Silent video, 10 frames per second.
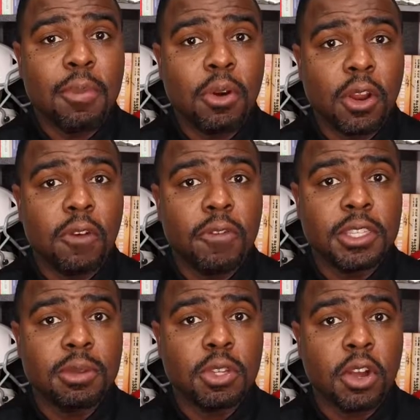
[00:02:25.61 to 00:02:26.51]
game on
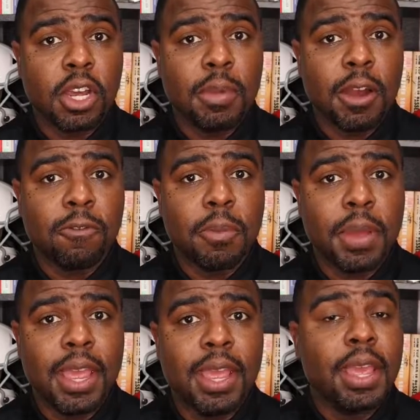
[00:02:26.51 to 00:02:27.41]
offense, I'm talking about from
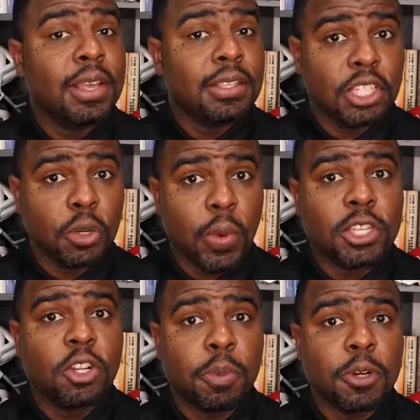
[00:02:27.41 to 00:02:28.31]
a
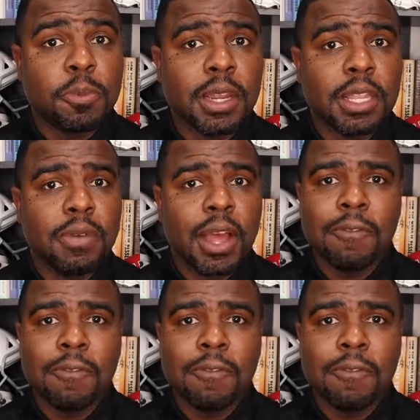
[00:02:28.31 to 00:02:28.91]
situational perspective,